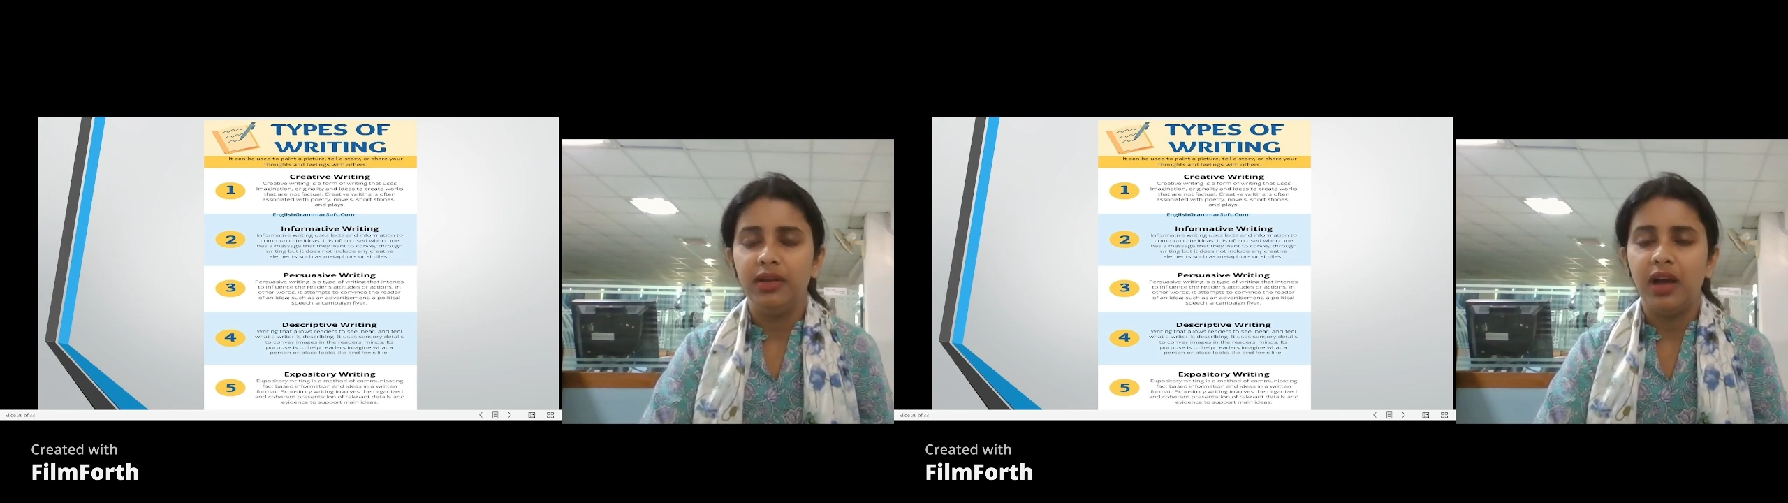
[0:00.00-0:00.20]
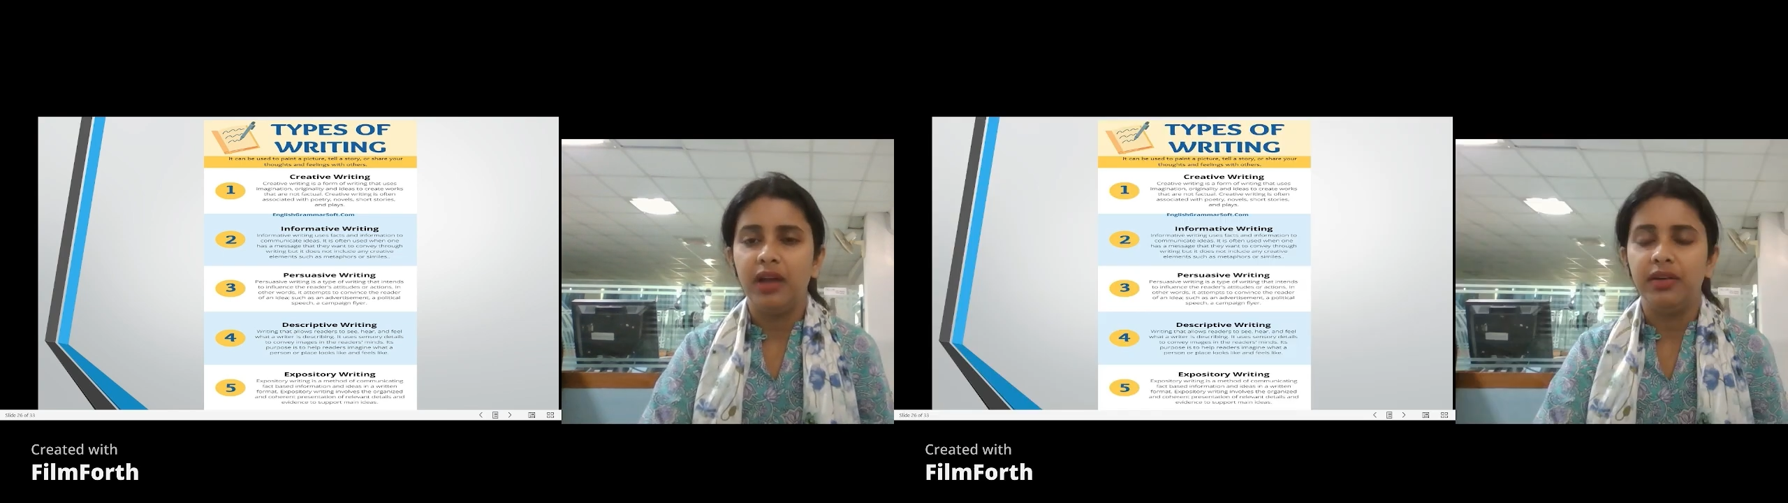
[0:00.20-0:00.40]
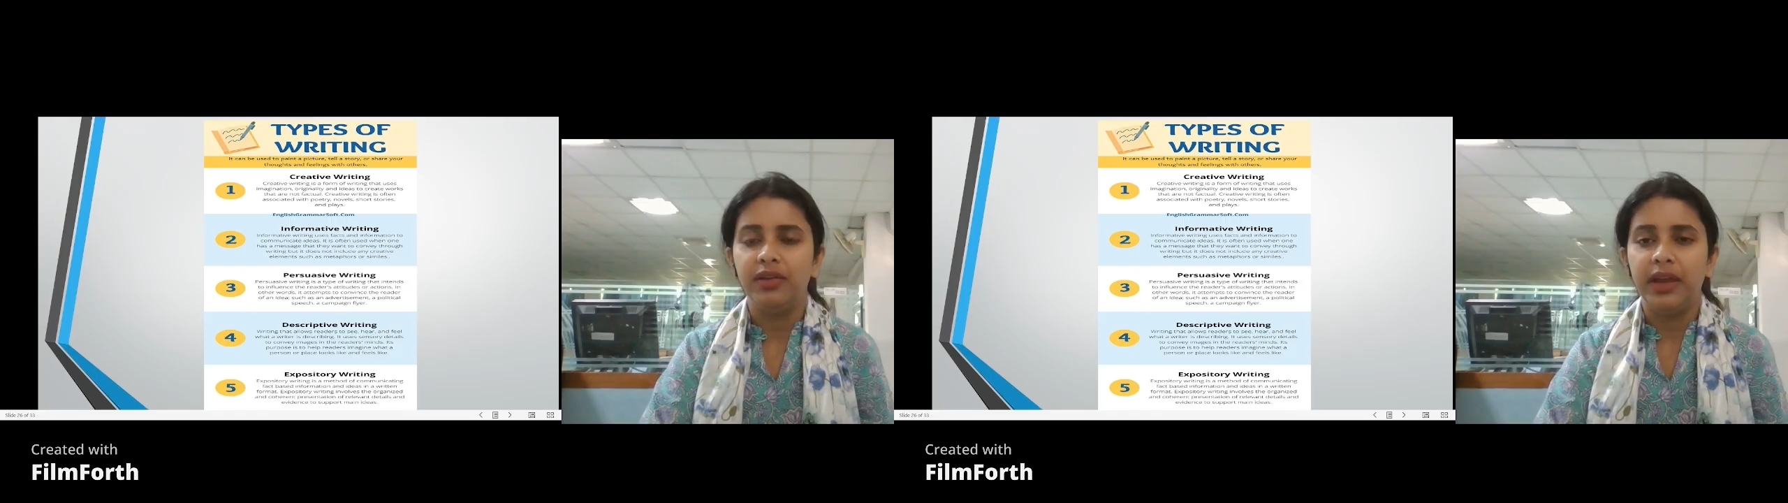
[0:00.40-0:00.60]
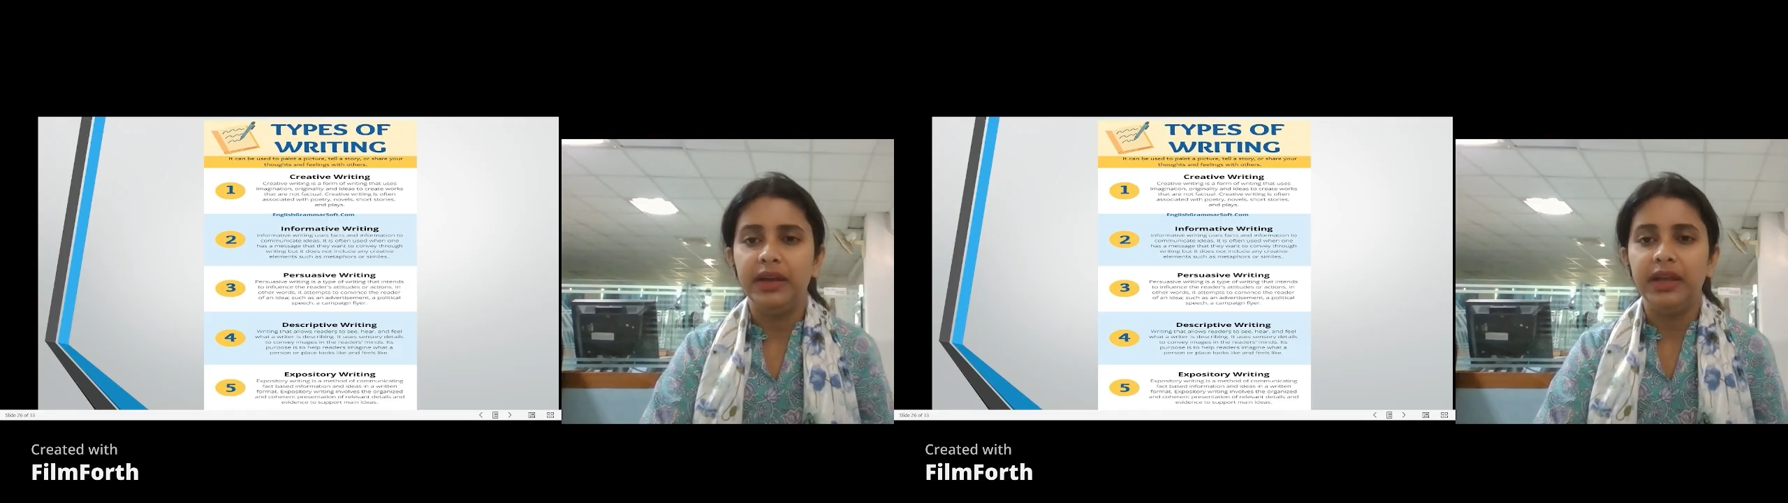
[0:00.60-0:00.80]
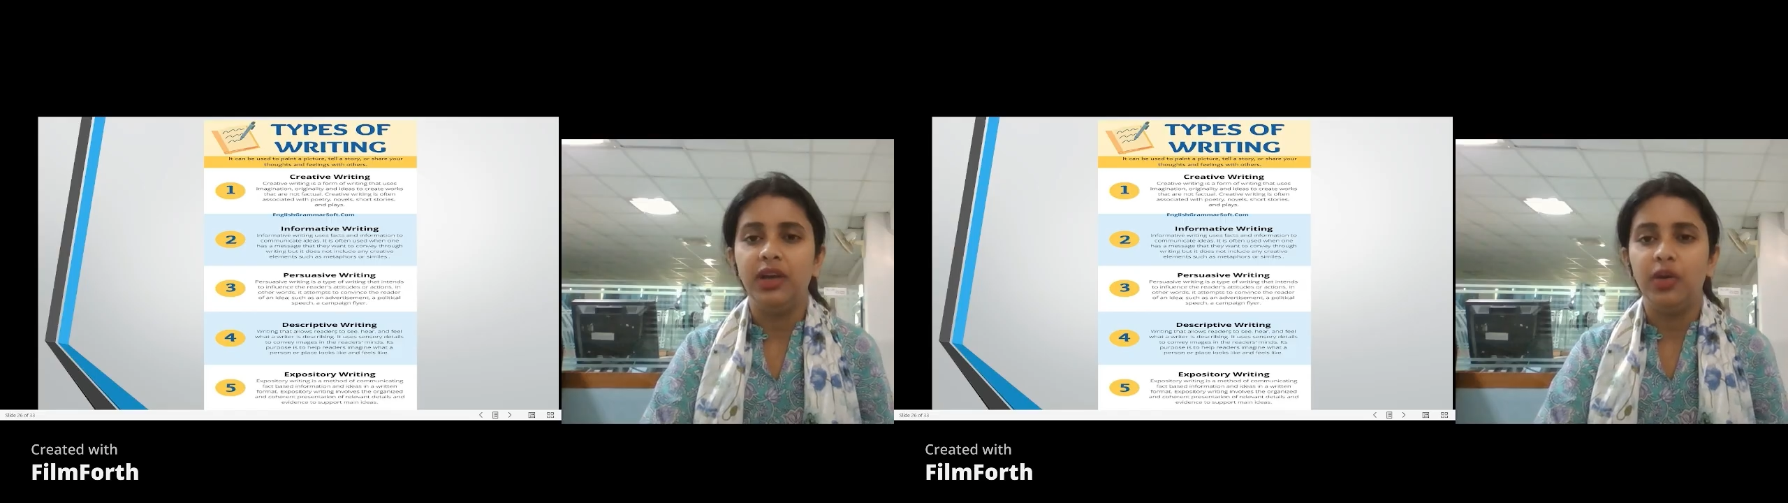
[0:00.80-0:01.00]
are
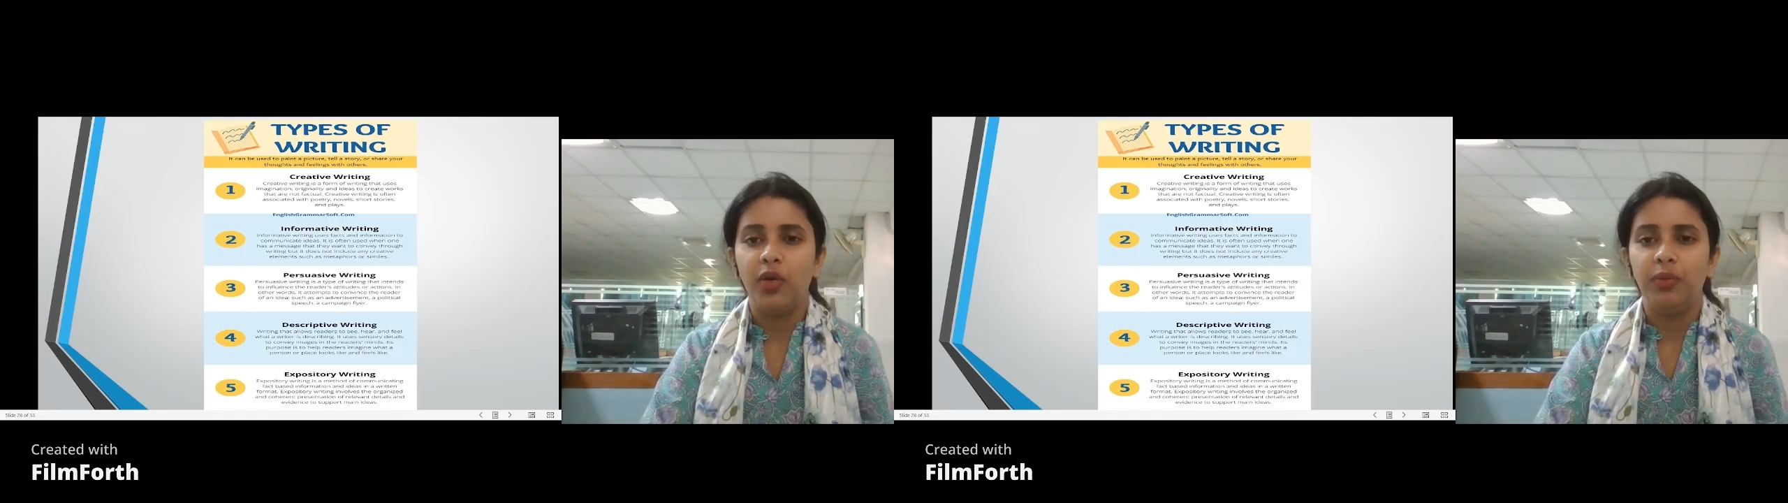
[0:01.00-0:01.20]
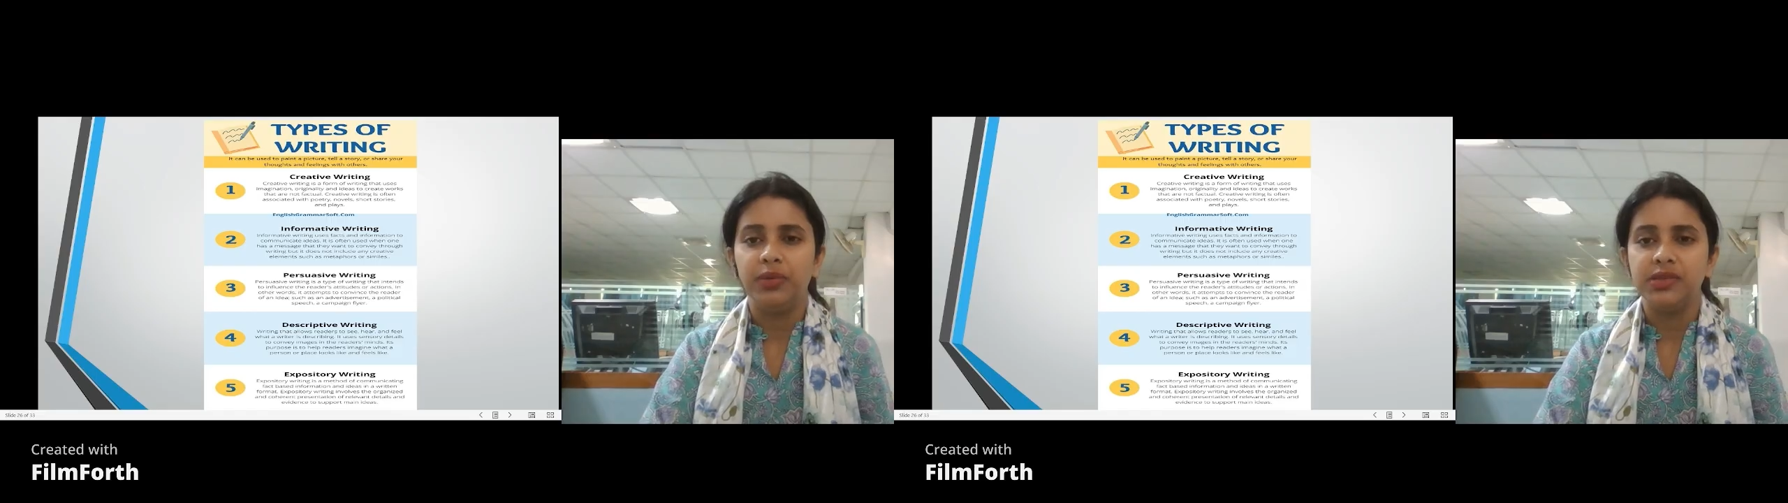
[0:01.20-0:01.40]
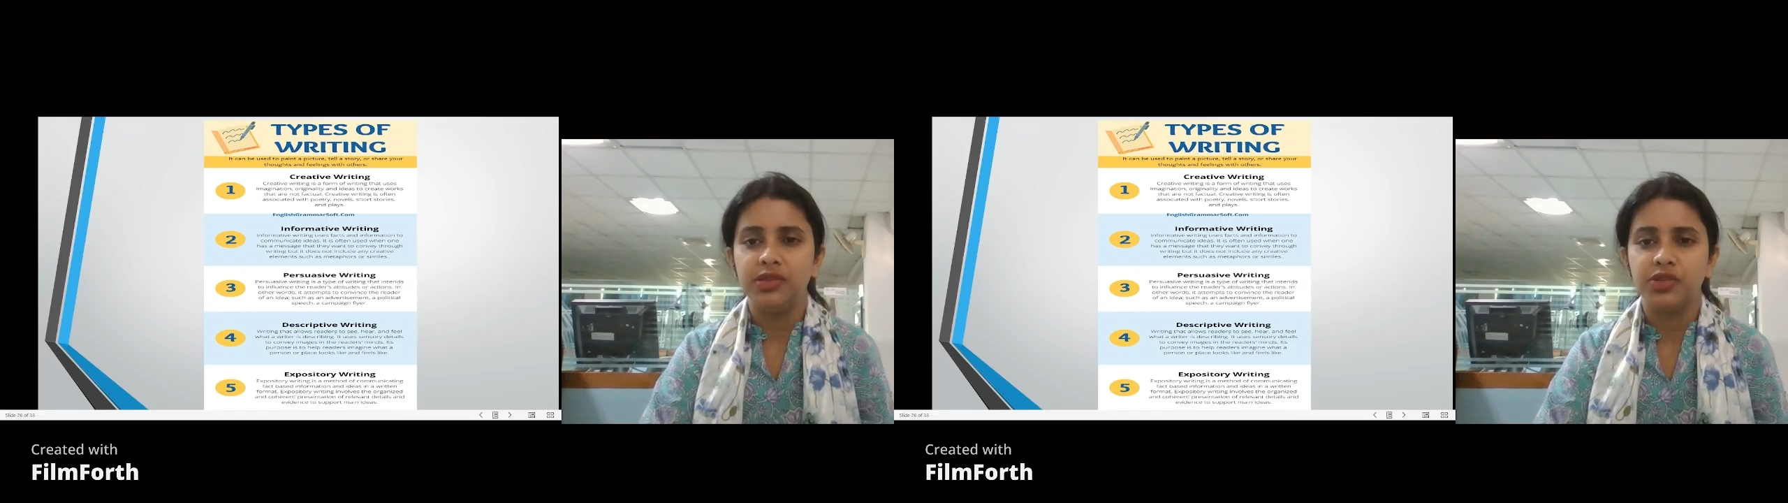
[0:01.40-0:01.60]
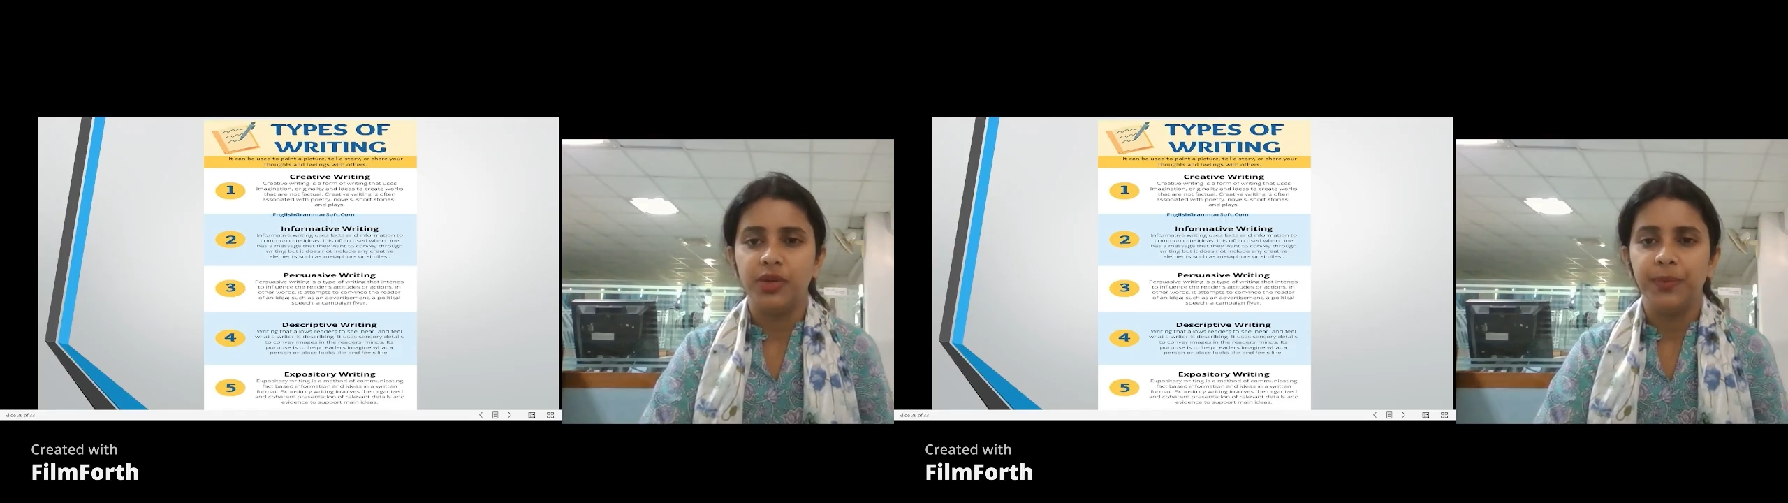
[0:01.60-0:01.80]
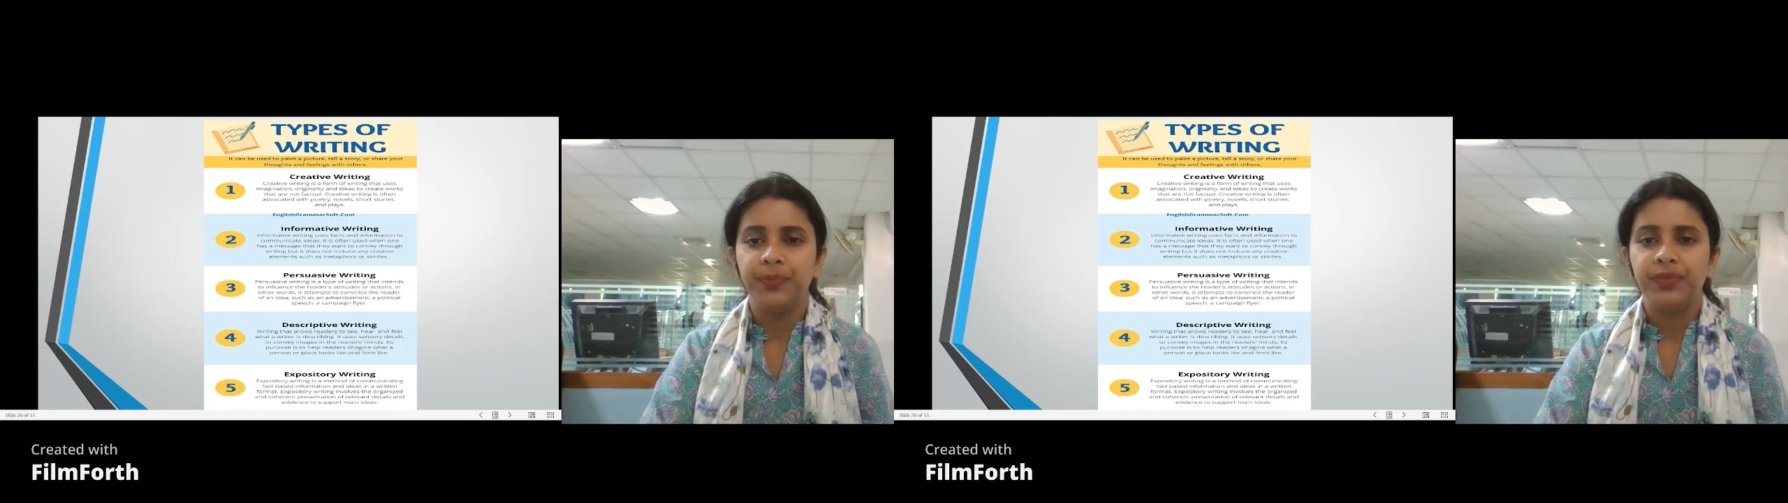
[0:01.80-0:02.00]
writing a composition.